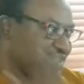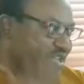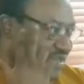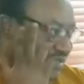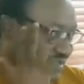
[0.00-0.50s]

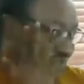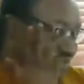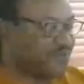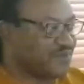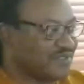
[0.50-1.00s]
and
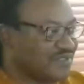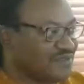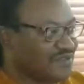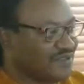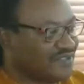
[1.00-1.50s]
people still
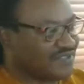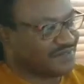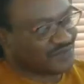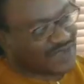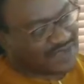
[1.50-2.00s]
don't seem
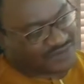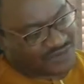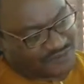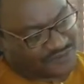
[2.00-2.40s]
to have enough